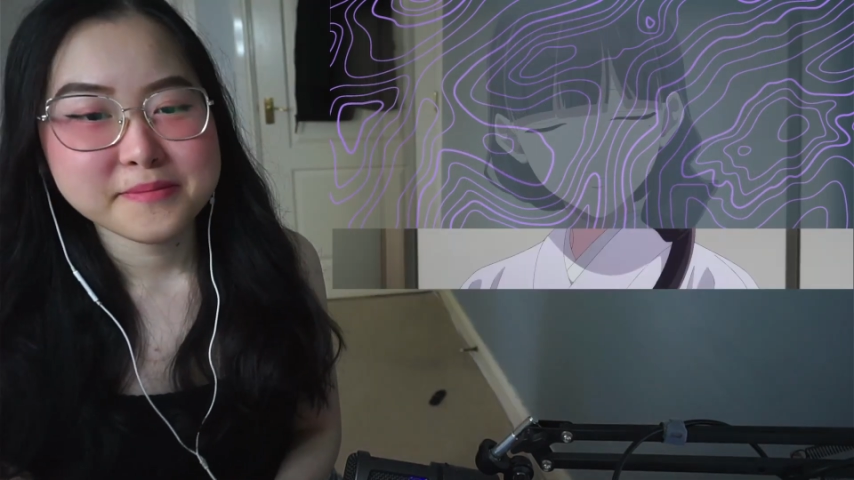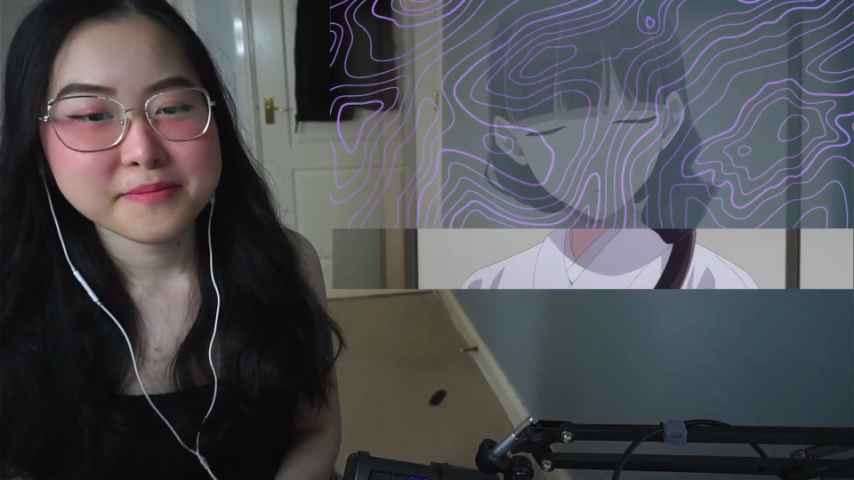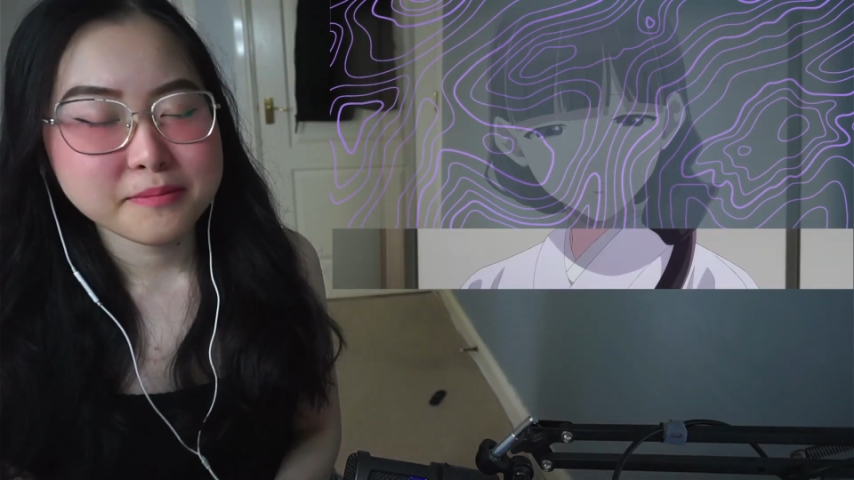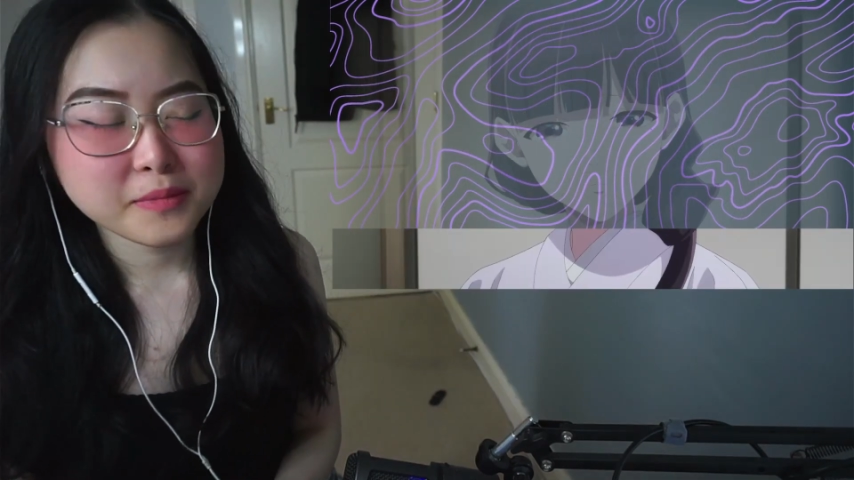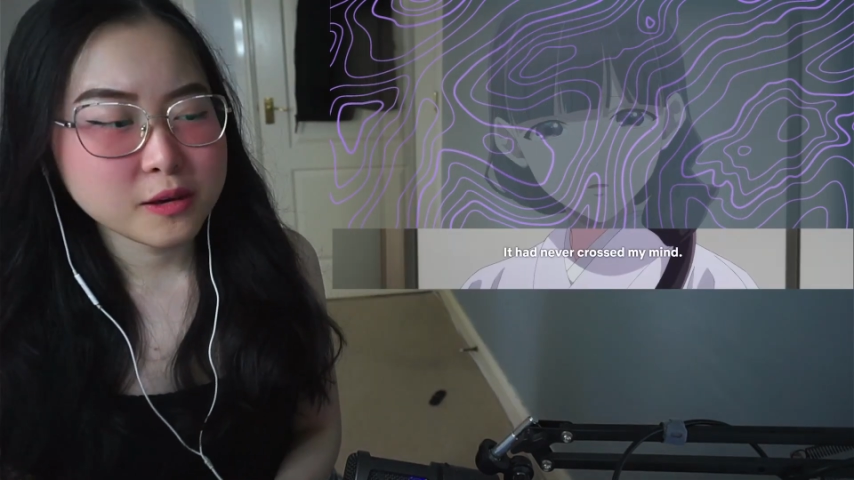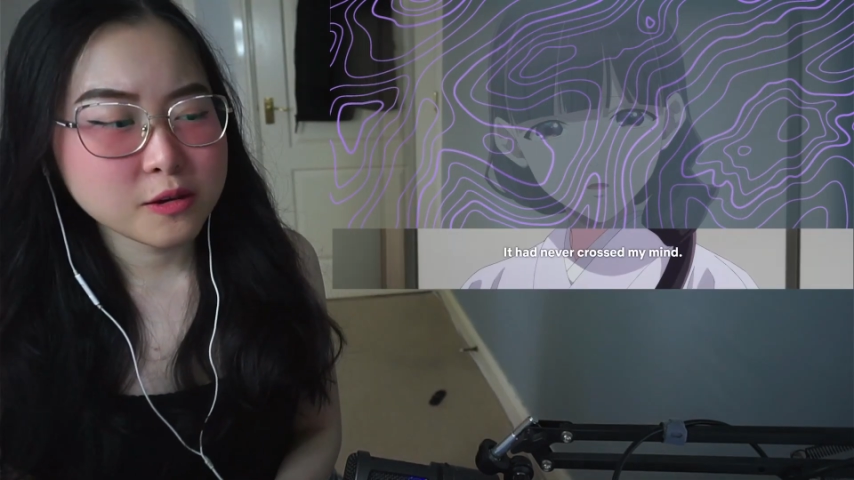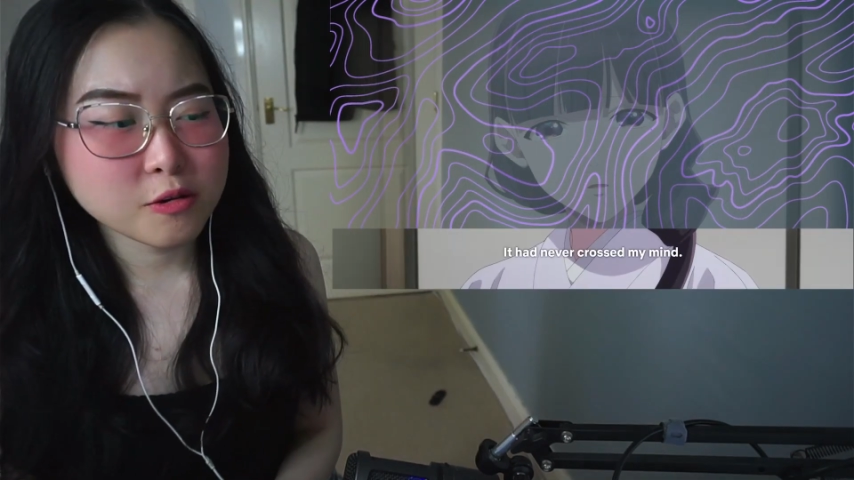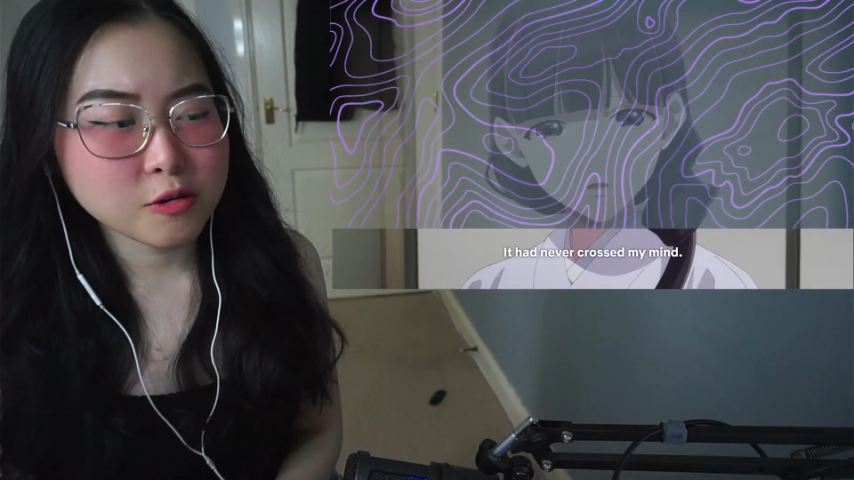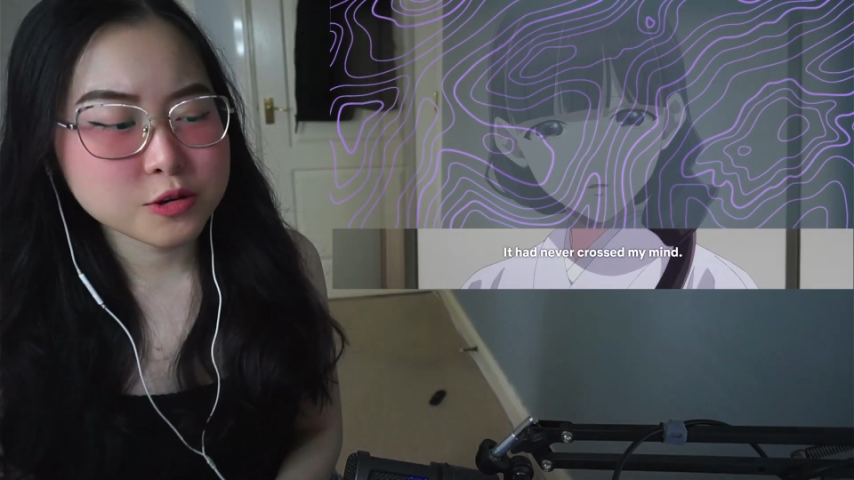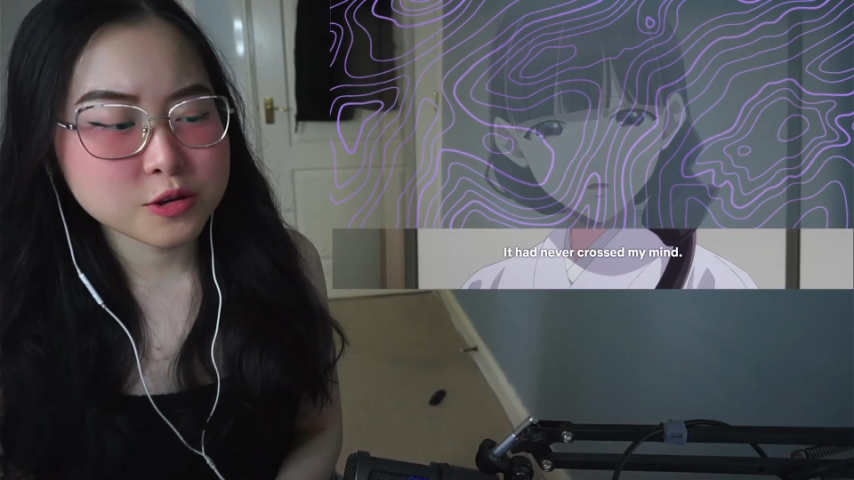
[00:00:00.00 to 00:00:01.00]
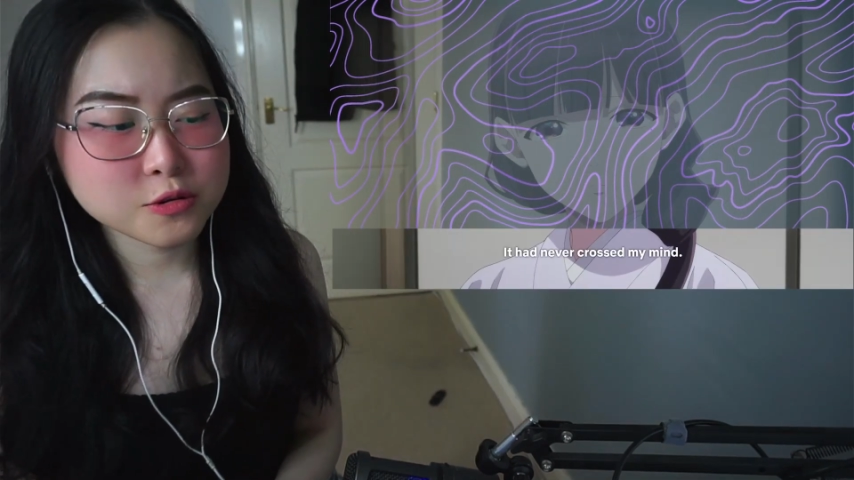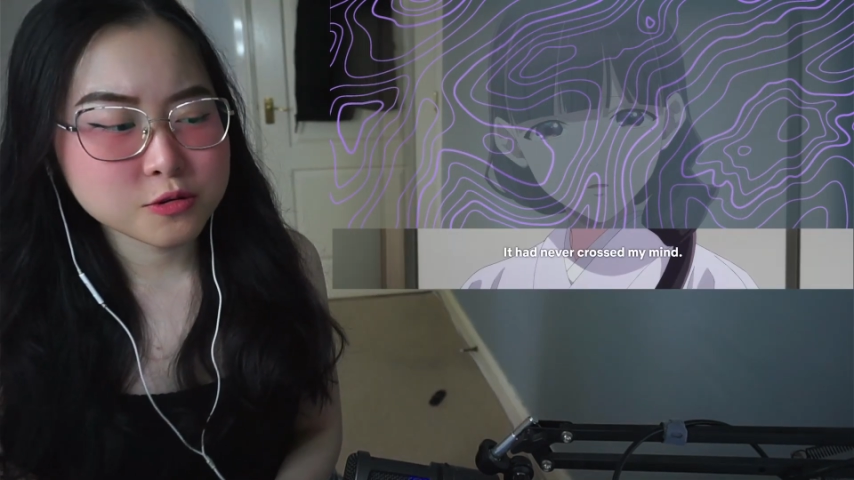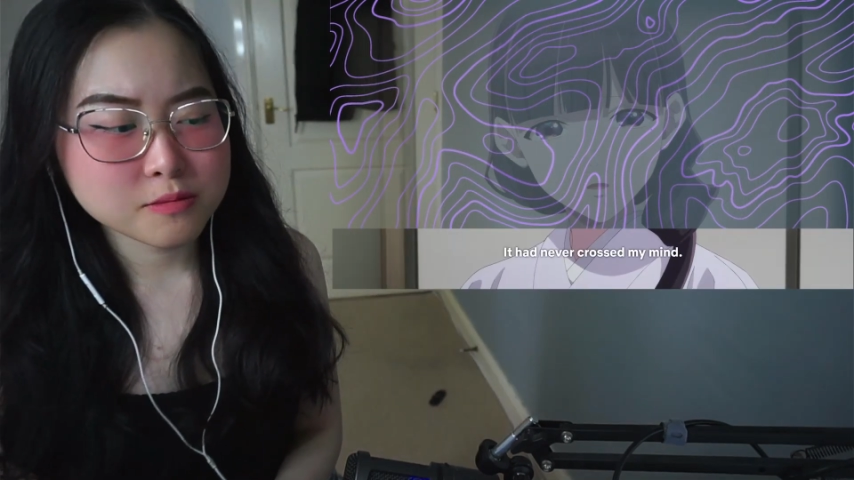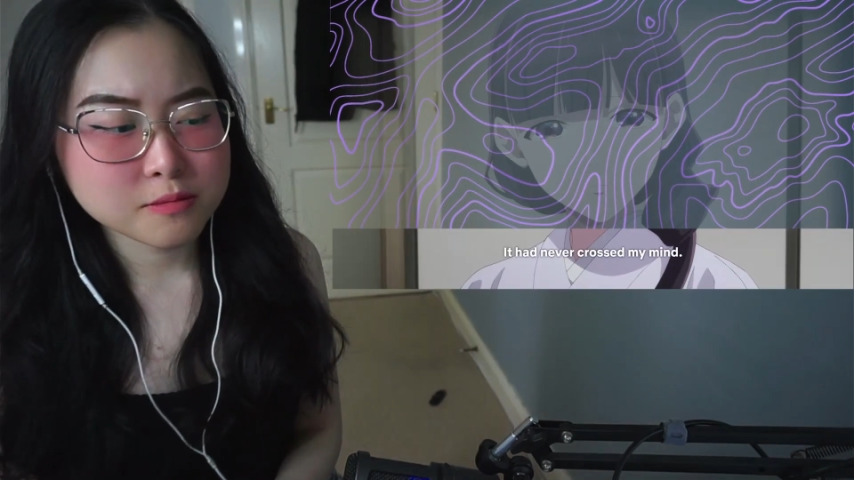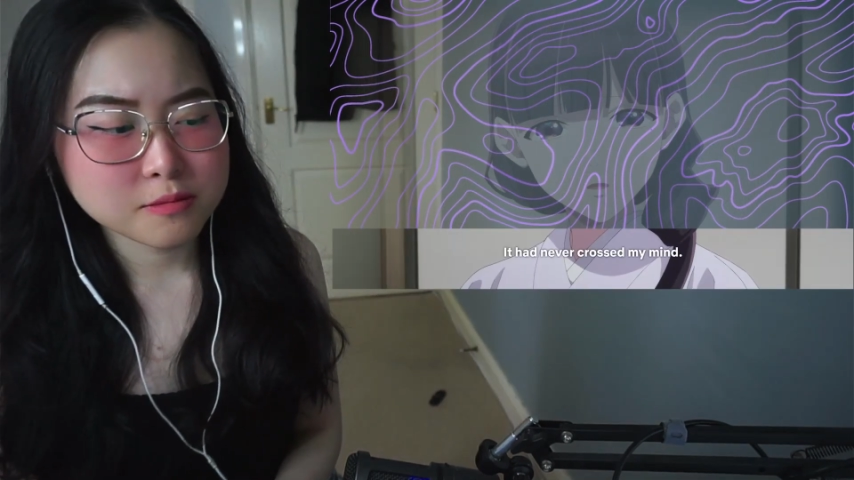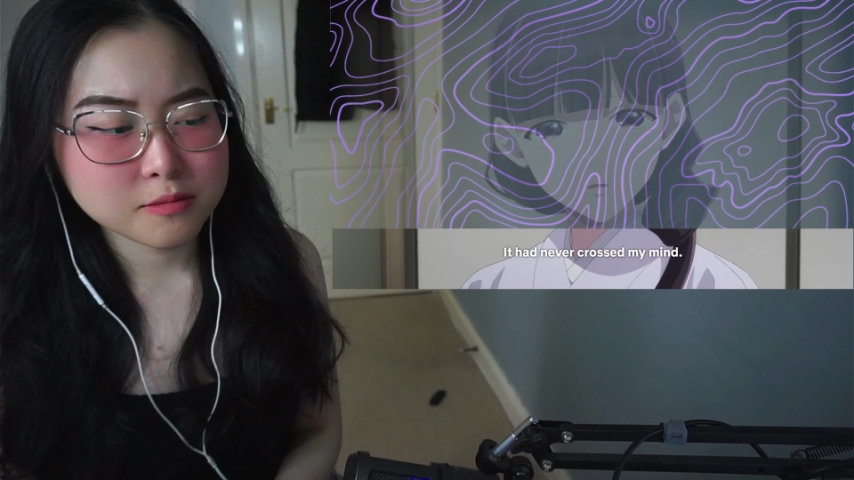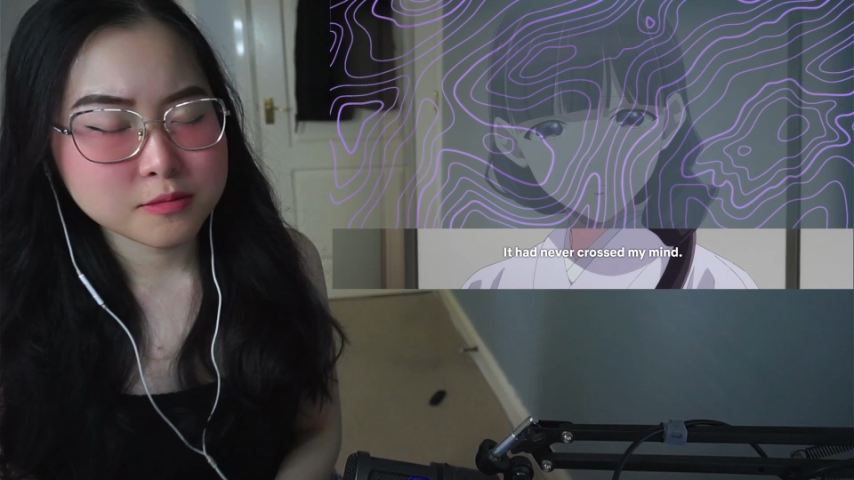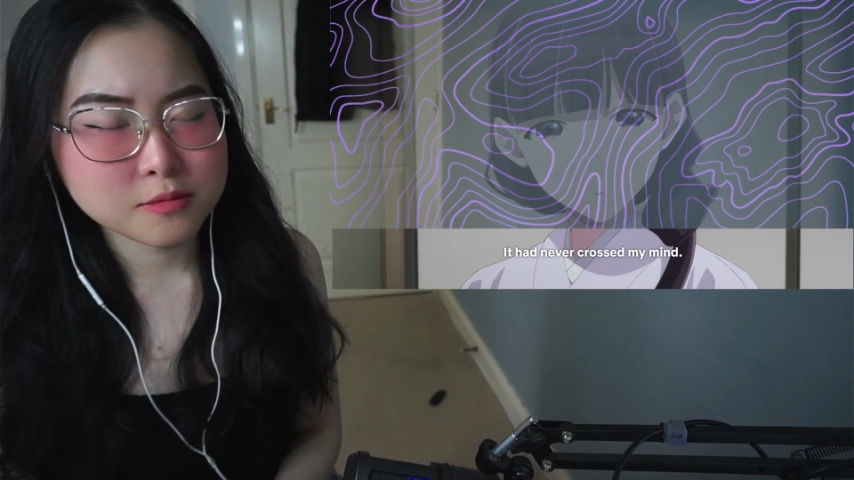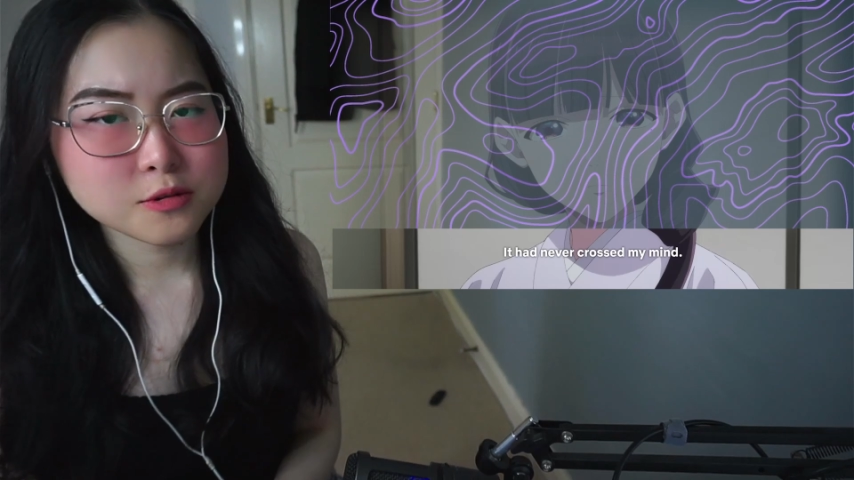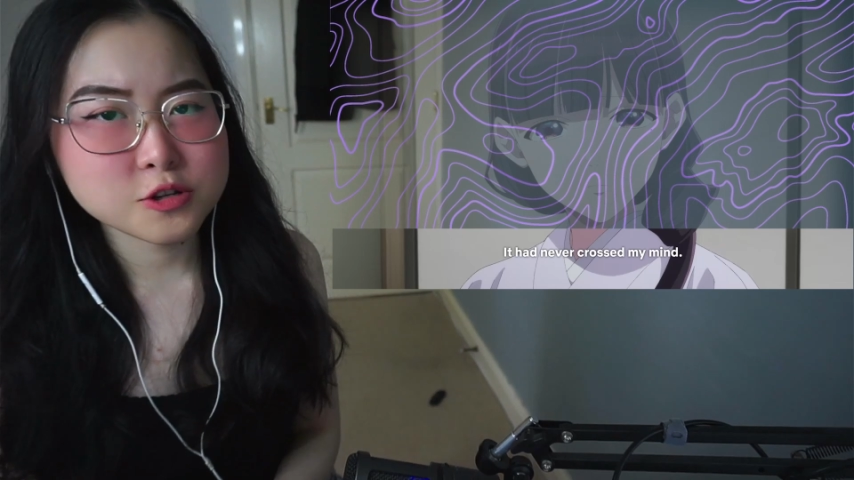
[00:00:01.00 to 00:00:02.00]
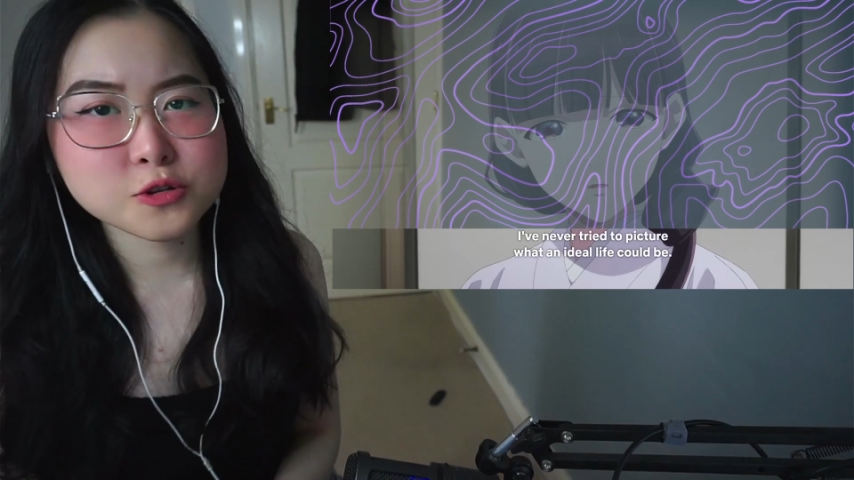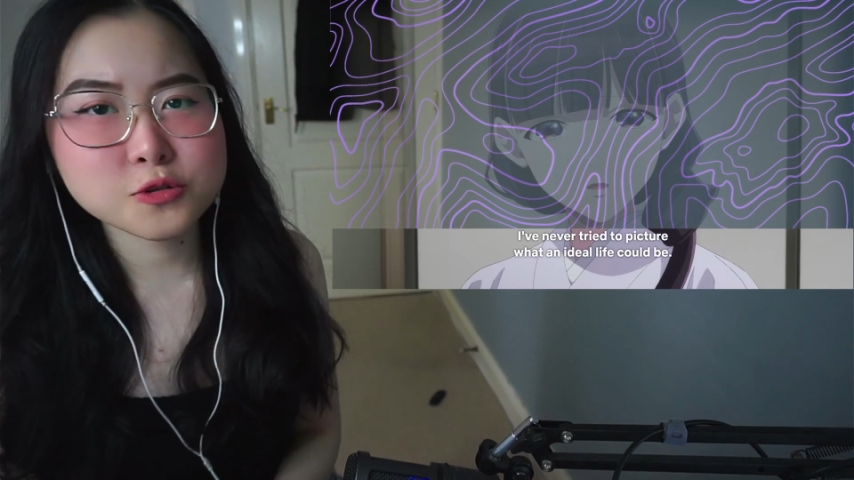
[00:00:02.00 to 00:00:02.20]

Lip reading: MIYO, she's